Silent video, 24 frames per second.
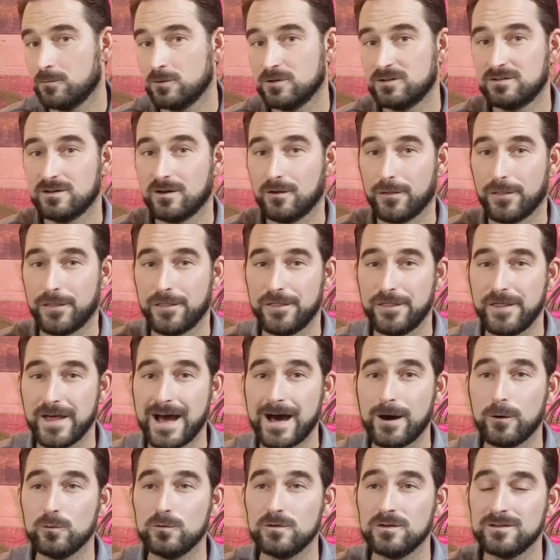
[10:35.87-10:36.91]
We sell
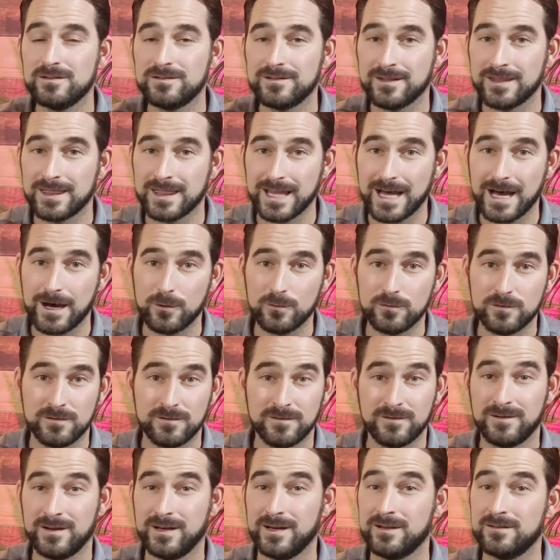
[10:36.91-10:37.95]
thousands and
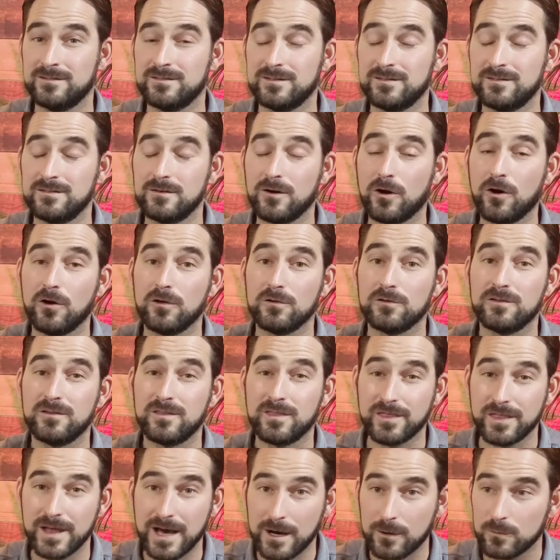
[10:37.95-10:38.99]
thousands and installs
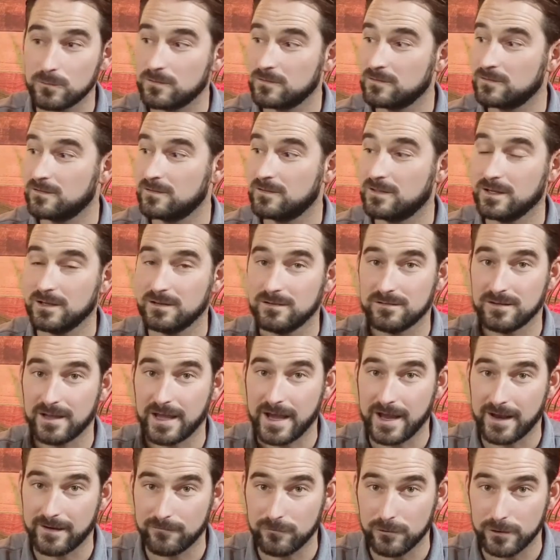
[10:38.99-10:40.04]
thousands of these
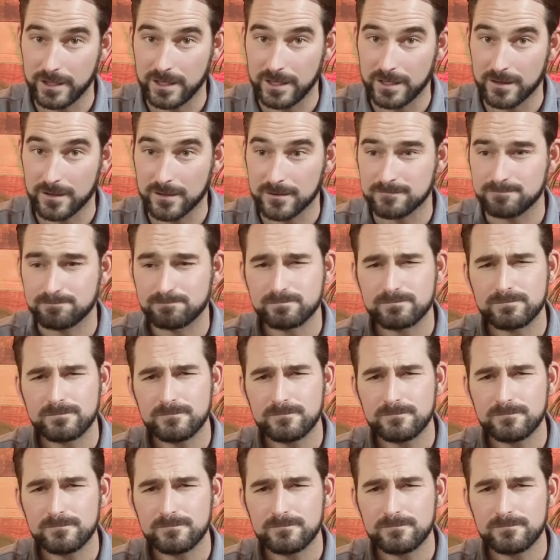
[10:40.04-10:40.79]
every year.